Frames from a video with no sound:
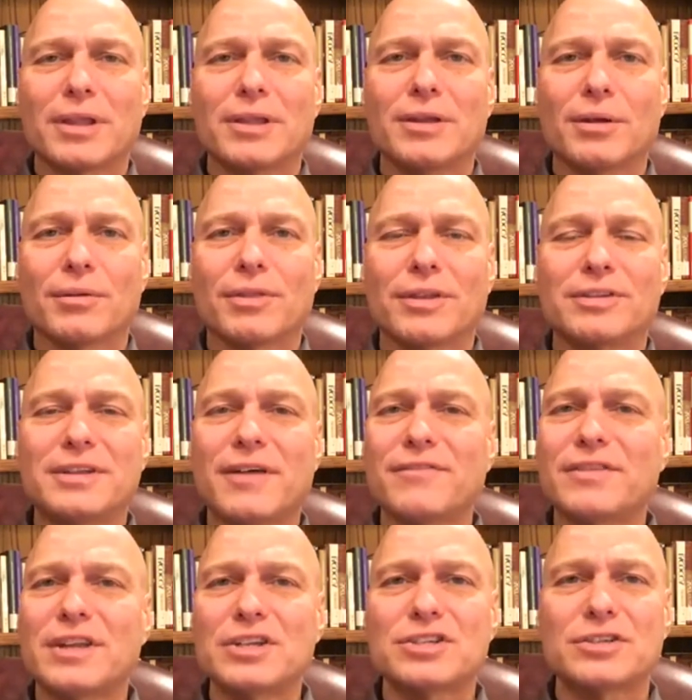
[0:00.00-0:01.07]
You know, the
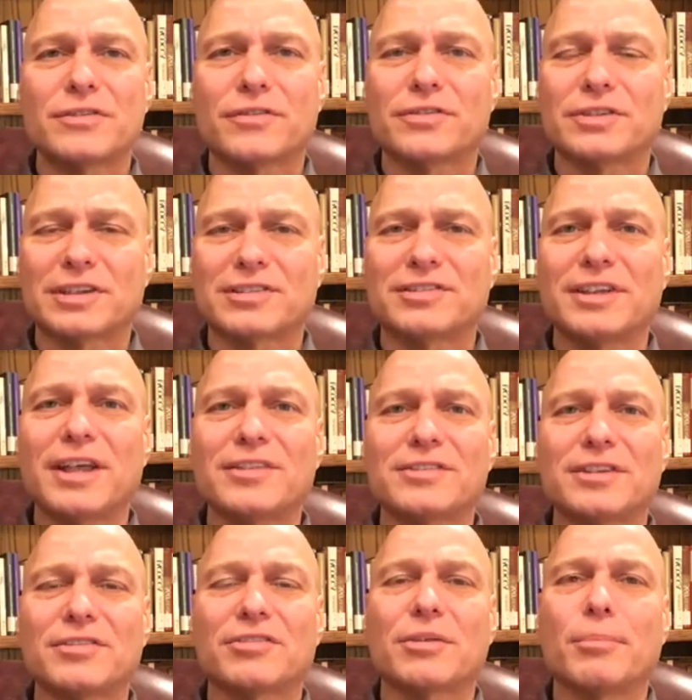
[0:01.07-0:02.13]
definition of
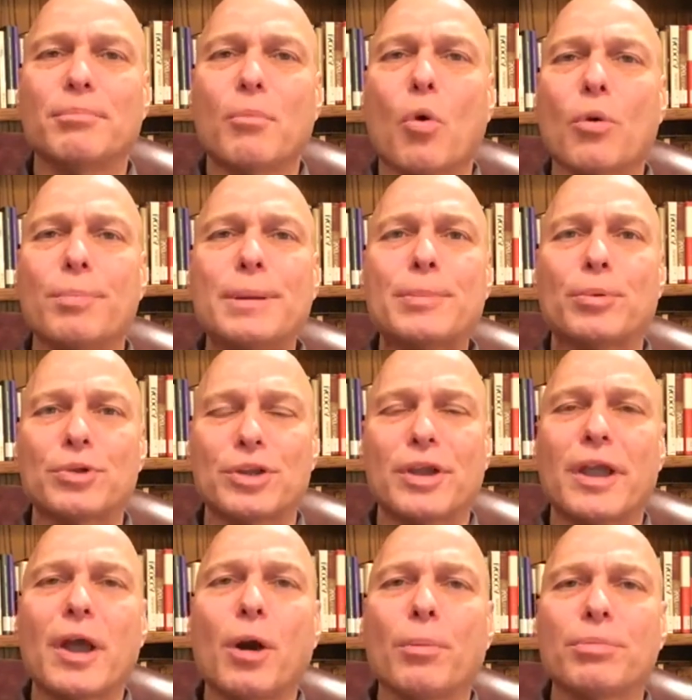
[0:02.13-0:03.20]
success is the more people you
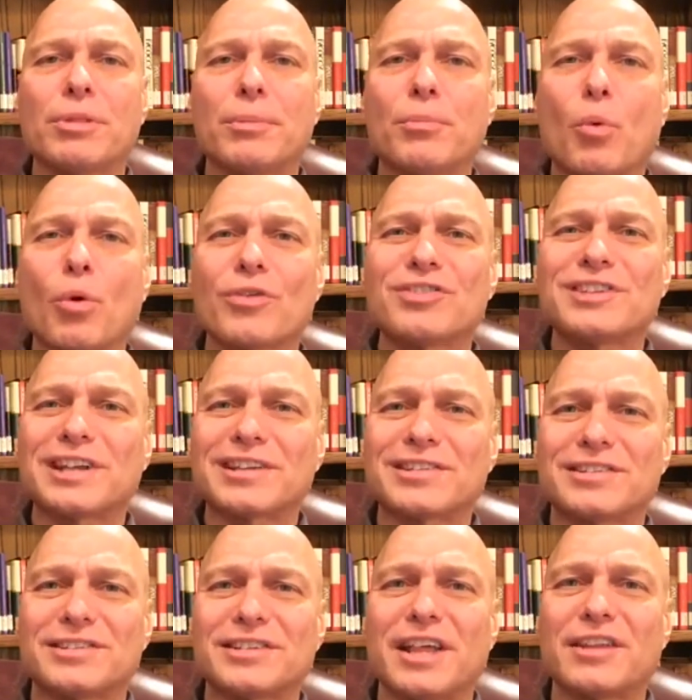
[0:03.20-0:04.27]
help, the more
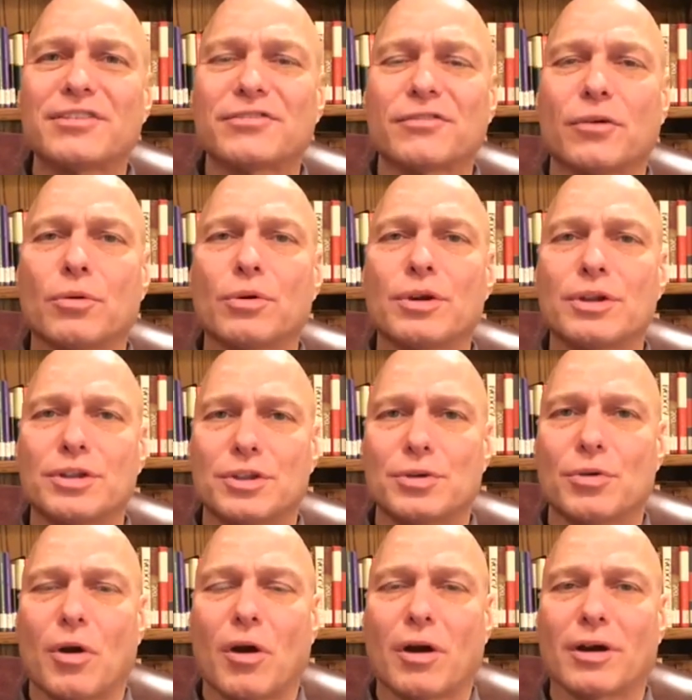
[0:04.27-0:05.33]
successful
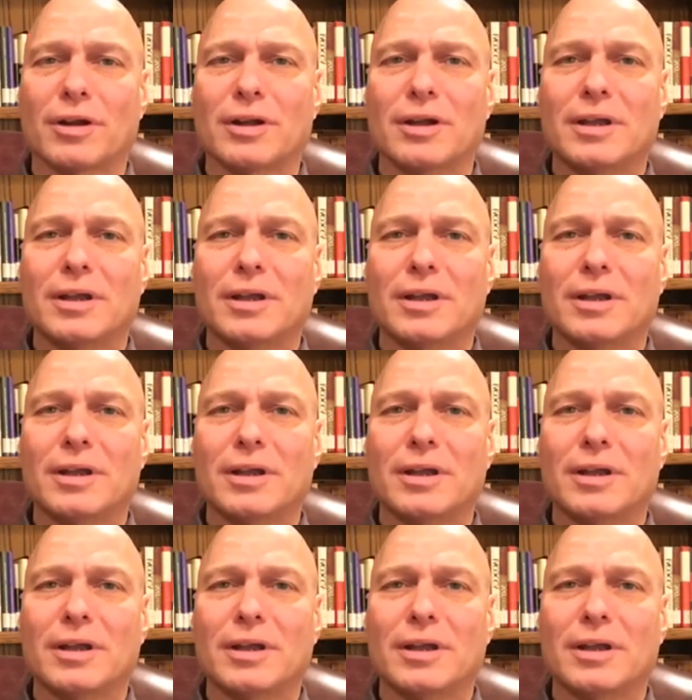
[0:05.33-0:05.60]
you are.